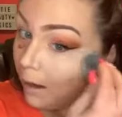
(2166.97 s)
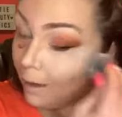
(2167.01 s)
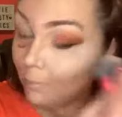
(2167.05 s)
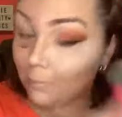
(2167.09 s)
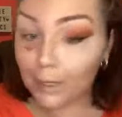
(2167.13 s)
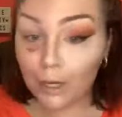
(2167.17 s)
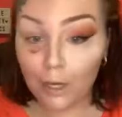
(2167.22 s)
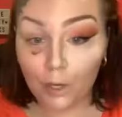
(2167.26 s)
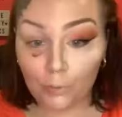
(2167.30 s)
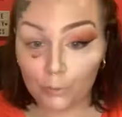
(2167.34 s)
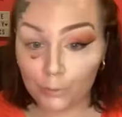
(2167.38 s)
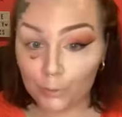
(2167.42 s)
I'm
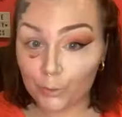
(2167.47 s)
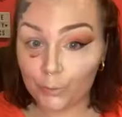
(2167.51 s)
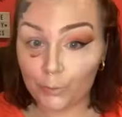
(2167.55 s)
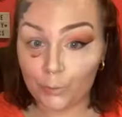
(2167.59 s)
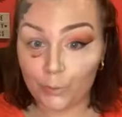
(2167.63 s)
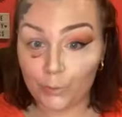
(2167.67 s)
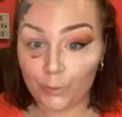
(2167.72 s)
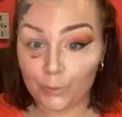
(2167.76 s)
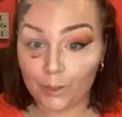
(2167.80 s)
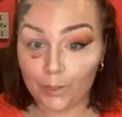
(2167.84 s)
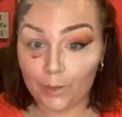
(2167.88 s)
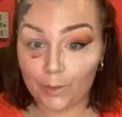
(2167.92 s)
a whole new
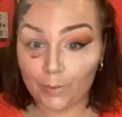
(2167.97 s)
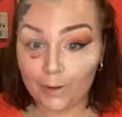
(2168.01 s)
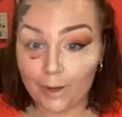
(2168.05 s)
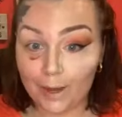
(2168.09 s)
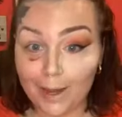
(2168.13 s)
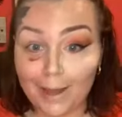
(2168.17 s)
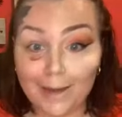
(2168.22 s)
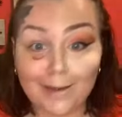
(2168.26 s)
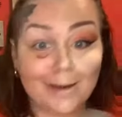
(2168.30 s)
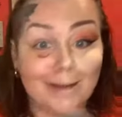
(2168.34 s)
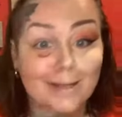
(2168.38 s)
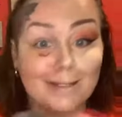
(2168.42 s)
Wootie, okay?
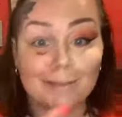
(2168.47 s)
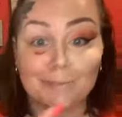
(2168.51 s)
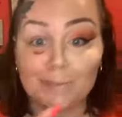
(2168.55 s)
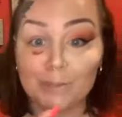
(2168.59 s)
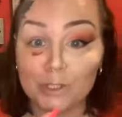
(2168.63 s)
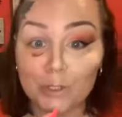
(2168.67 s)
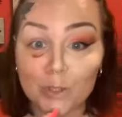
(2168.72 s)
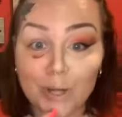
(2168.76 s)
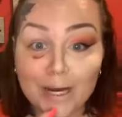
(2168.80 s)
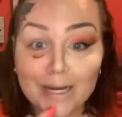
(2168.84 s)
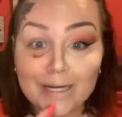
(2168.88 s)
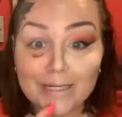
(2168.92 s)
I done got some
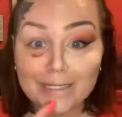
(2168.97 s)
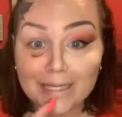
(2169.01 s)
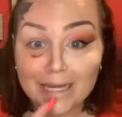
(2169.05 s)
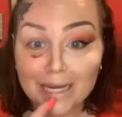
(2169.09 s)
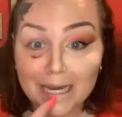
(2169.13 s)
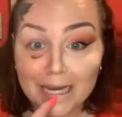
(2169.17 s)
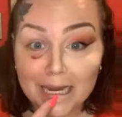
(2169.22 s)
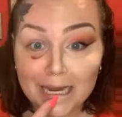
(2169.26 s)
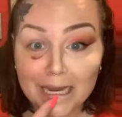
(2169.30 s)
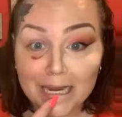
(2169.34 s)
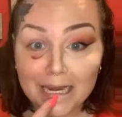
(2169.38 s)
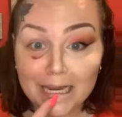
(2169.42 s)
straight
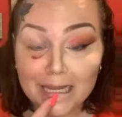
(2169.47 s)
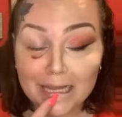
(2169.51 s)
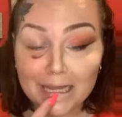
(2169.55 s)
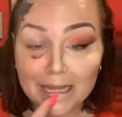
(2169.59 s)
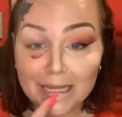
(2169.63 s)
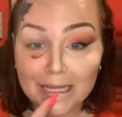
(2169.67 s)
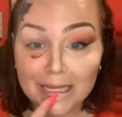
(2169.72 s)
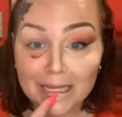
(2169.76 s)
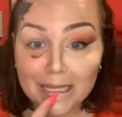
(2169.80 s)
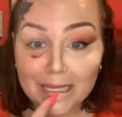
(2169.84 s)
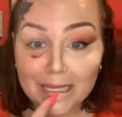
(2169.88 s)
teeth.